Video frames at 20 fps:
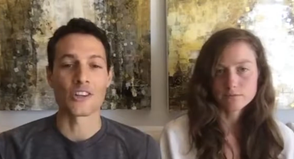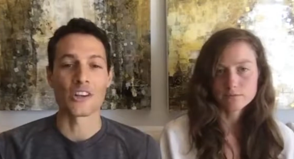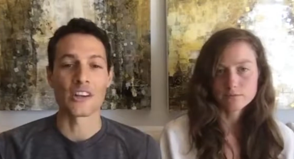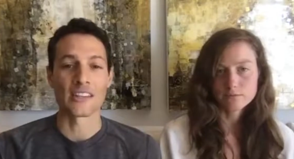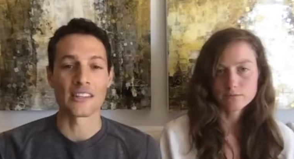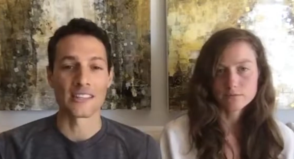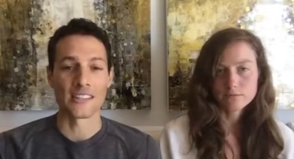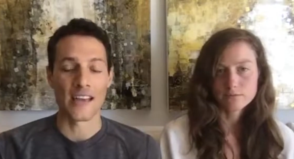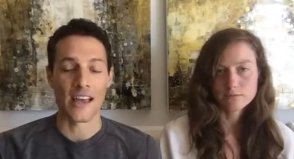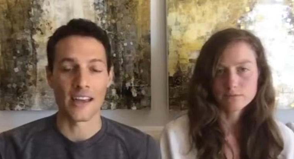
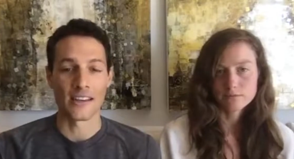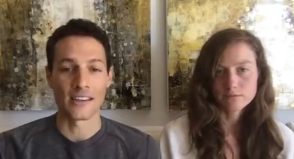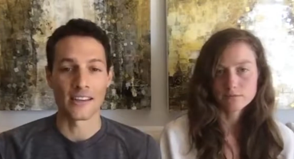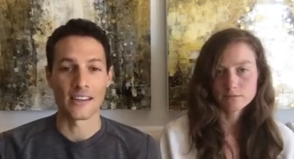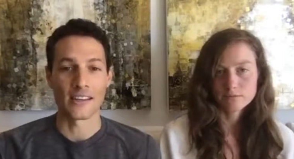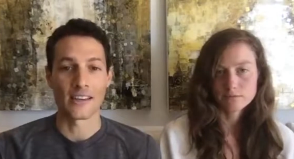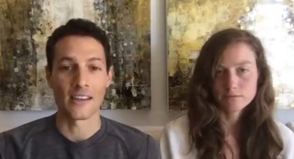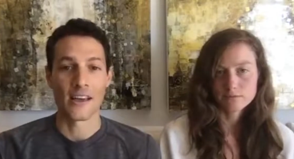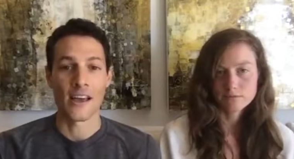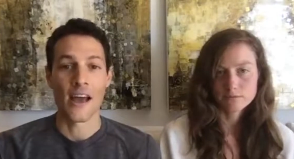
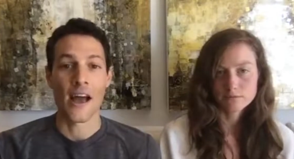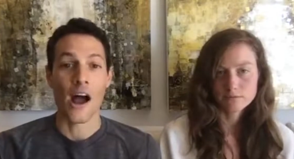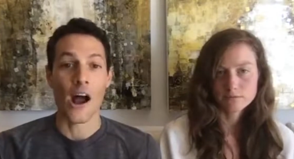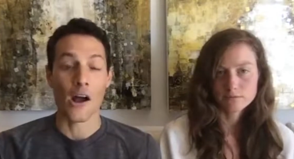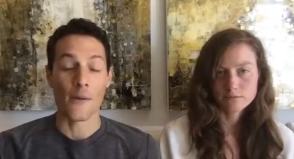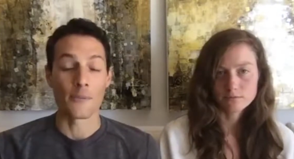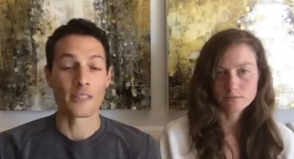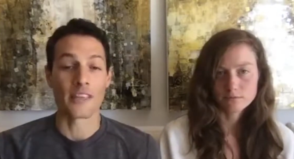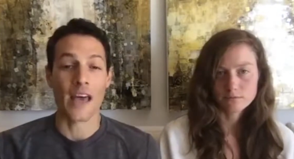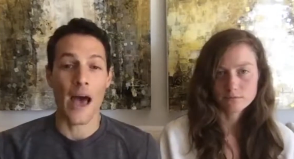Speaker 1: intended,
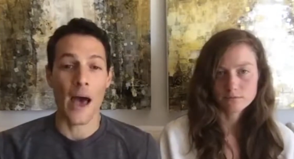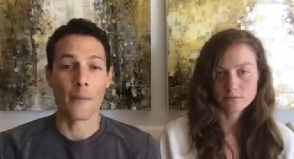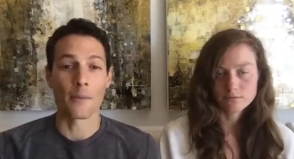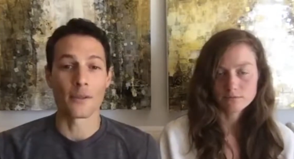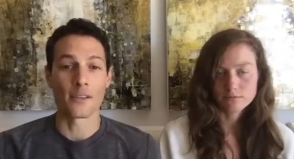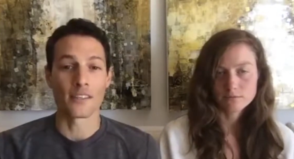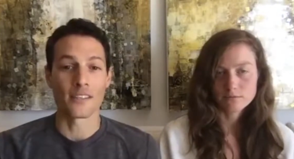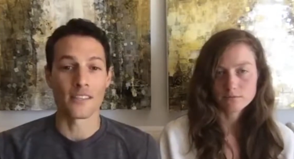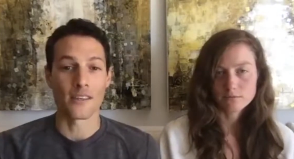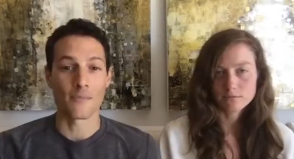our
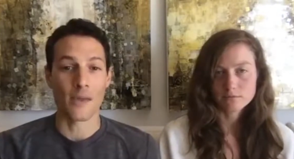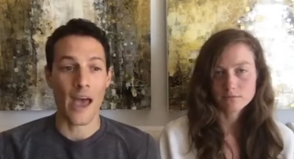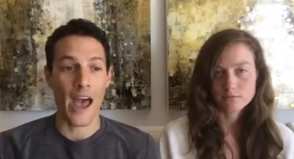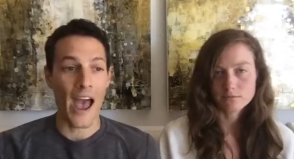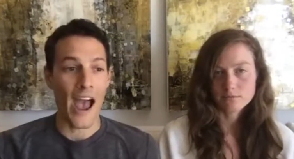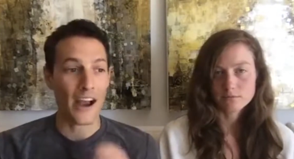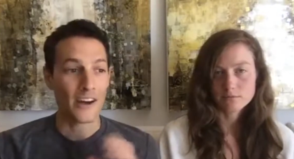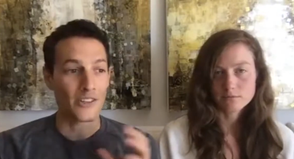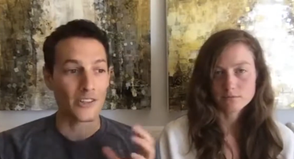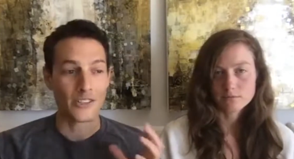metabolism
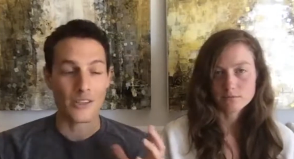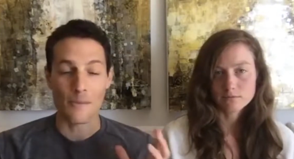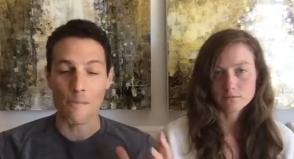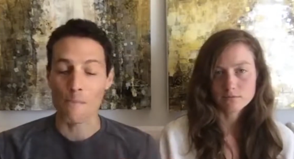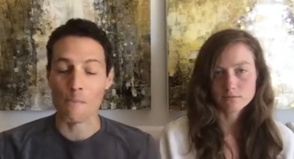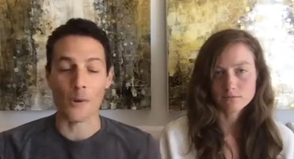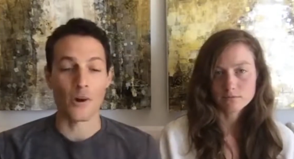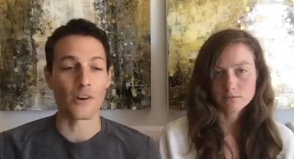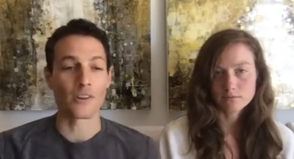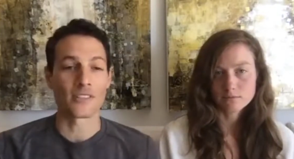actually
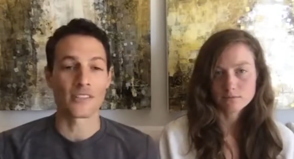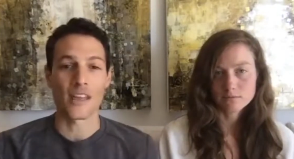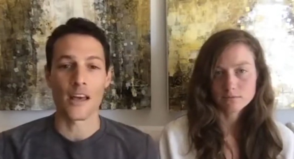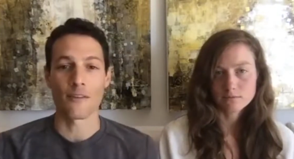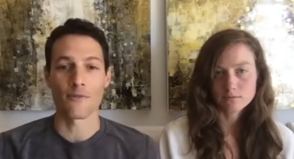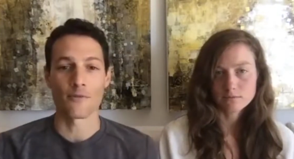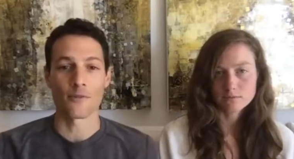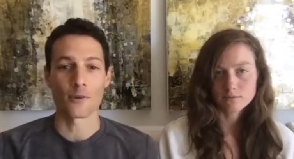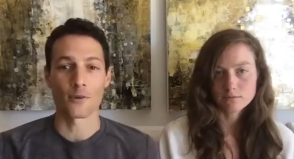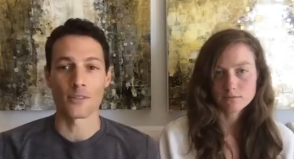burns
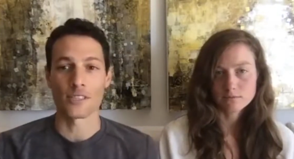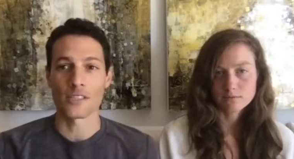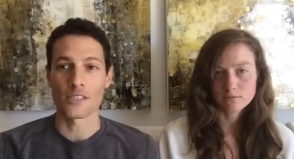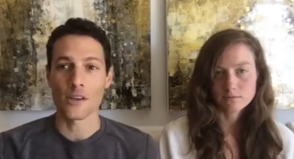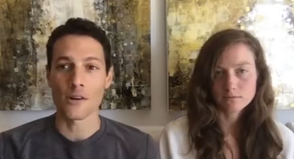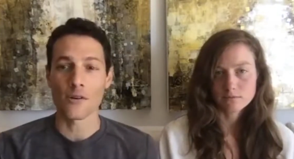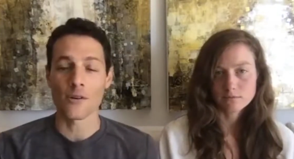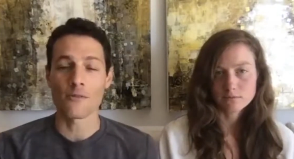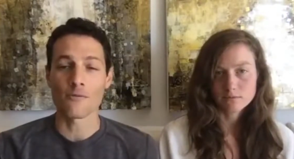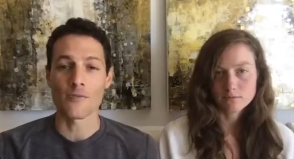that fuel
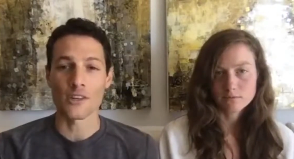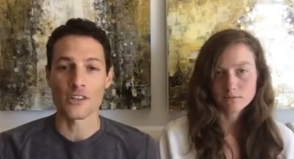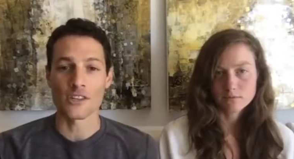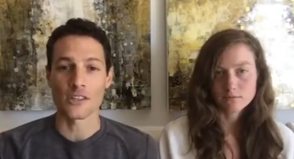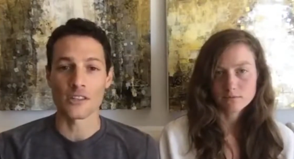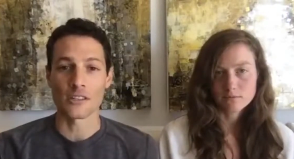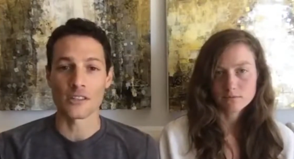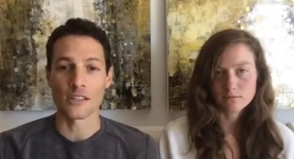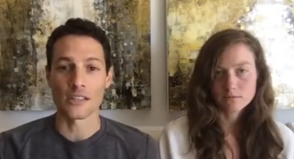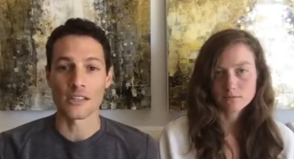so
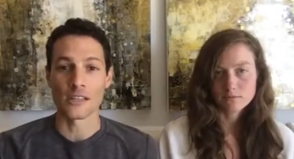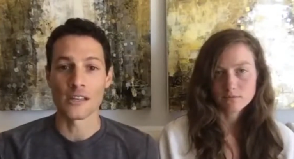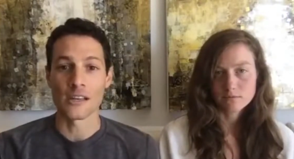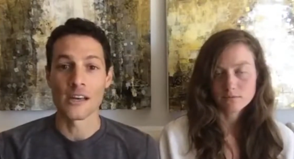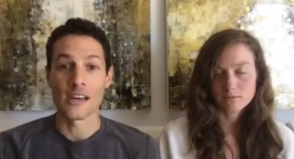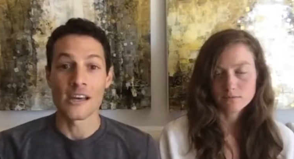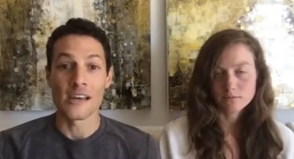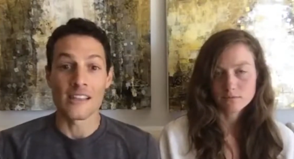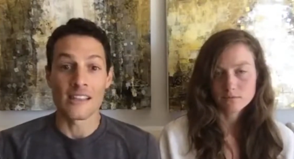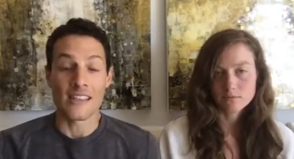efficiently
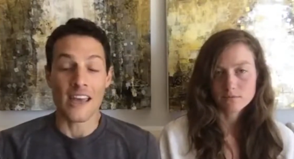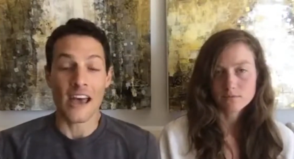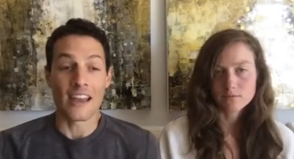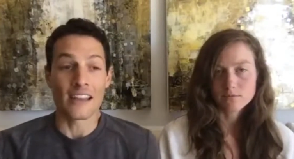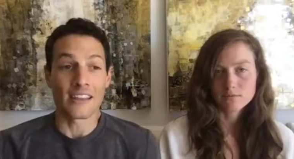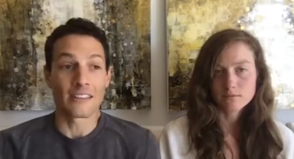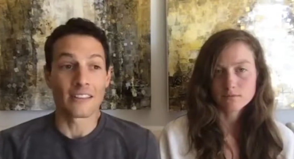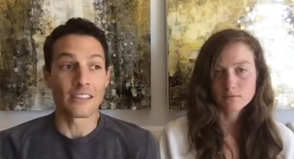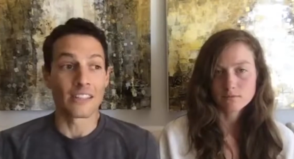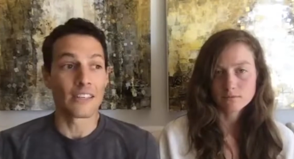that
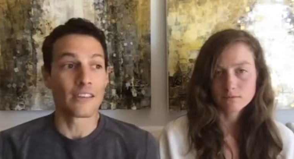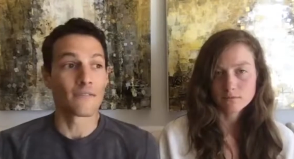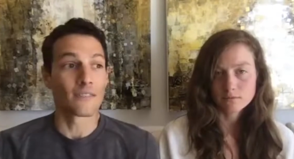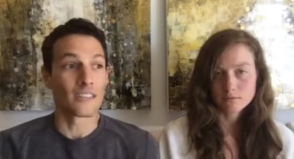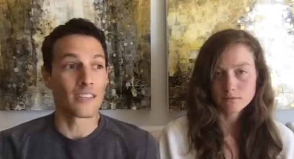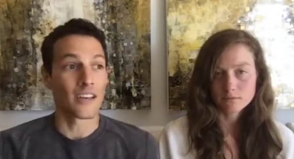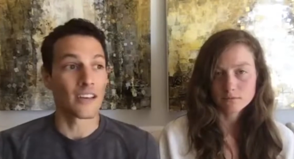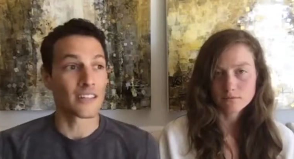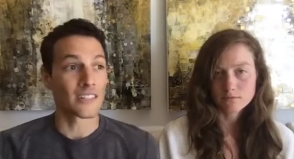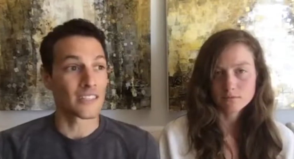it
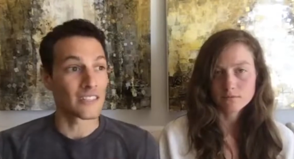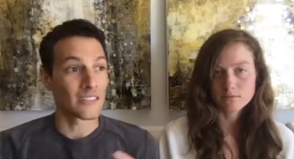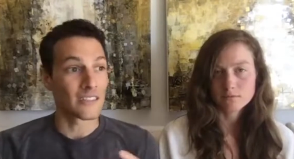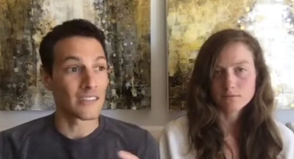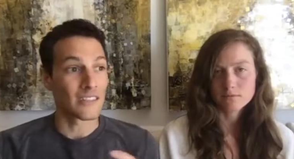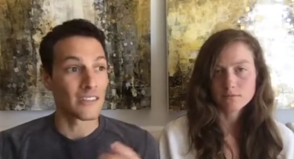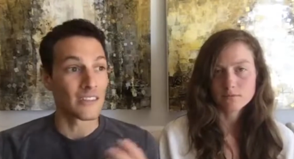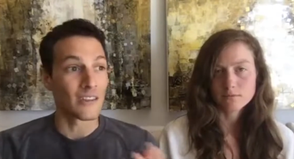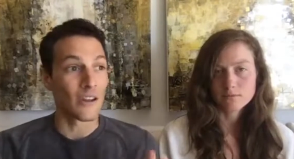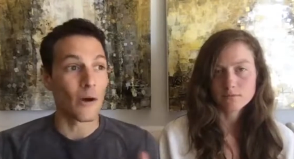leaves us,
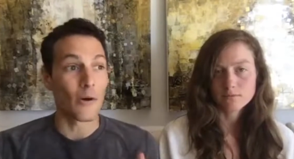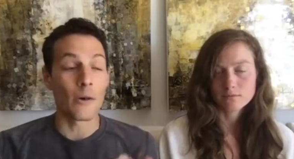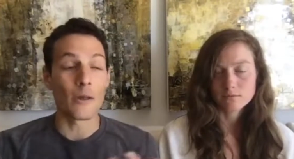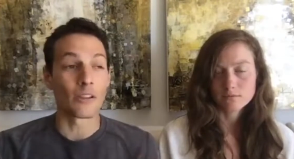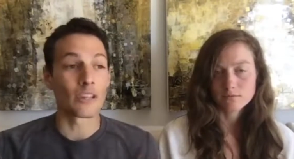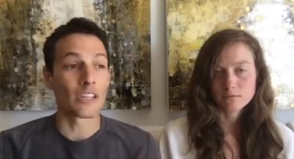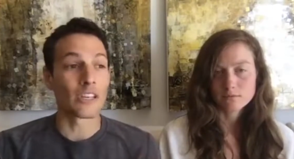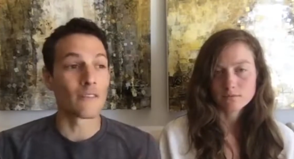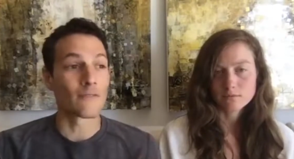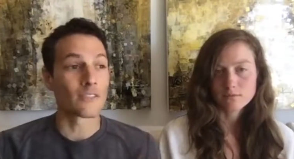you know,
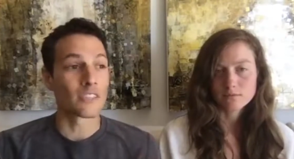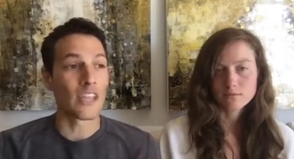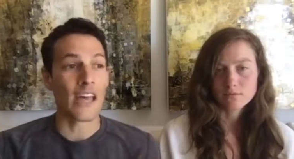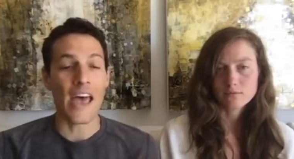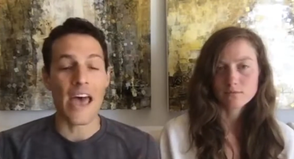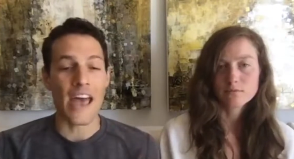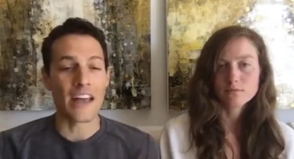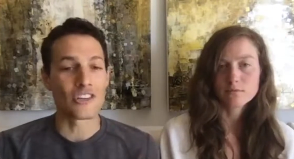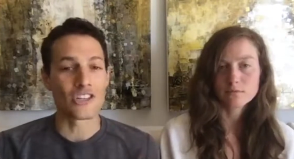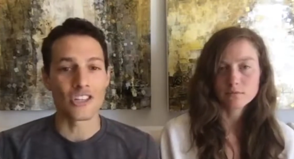it leaves
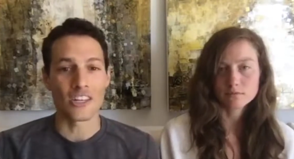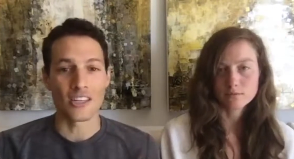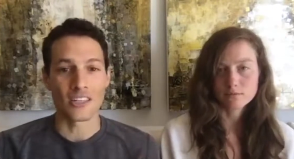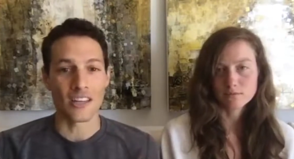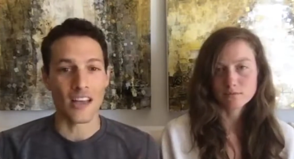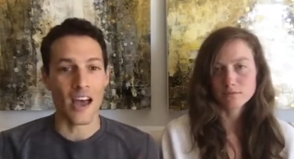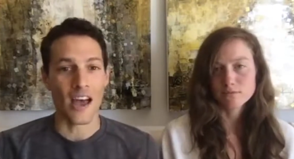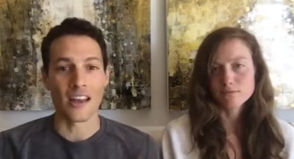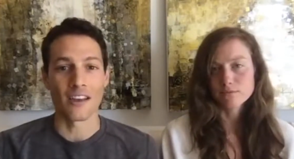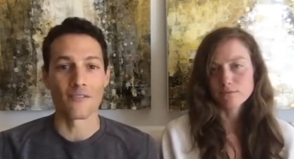the engine
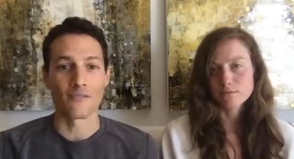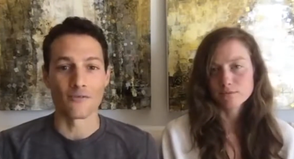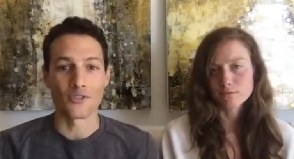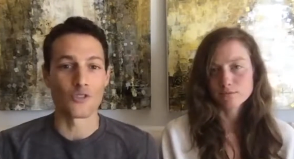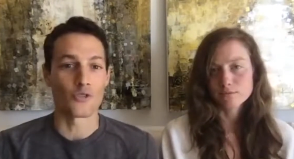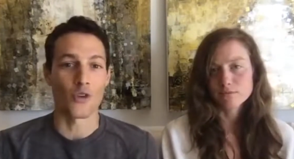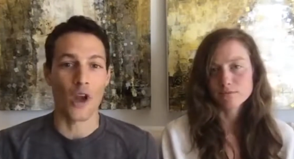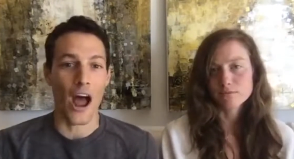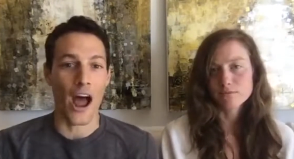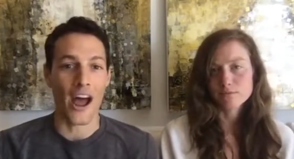kind of
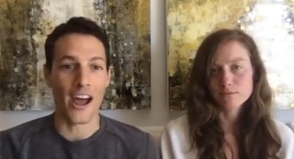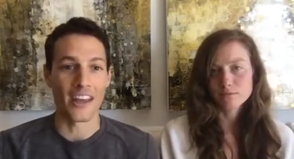dry